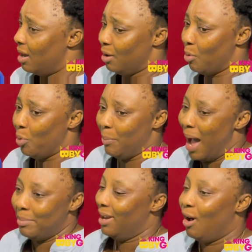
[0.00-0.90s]

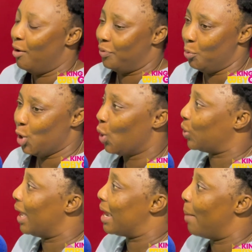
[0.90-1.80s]
I'm in love. We don't
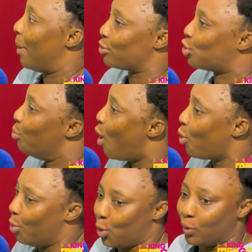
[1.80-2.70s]
think about tomorrow.
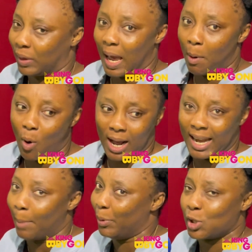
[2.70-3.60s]
We don't think about what can
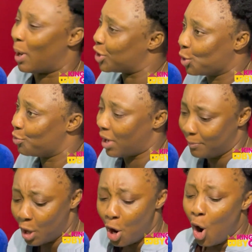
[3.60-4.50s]
happen to our children.
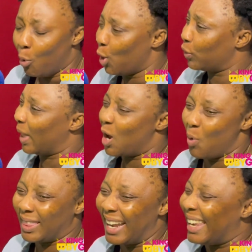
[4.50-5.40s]
We don't think
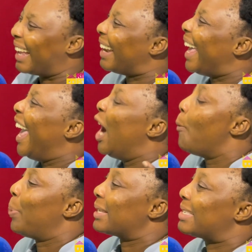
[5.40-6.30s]
whether they can
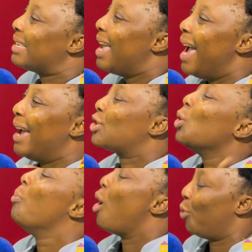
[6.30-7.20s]
help us
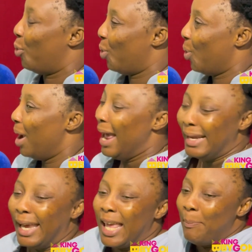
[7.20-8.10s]
tomorrow.
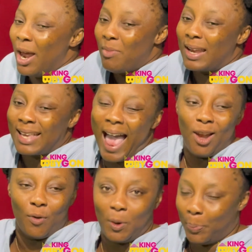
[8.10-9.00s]
They have been answer, I
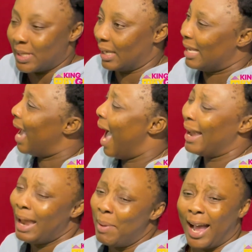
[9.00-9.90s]
love the person. I
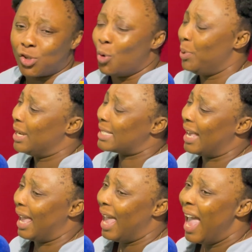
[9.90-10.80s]
never catch you being
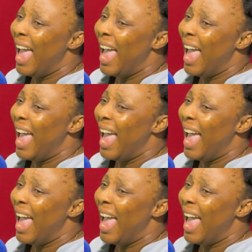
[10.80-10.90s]
say.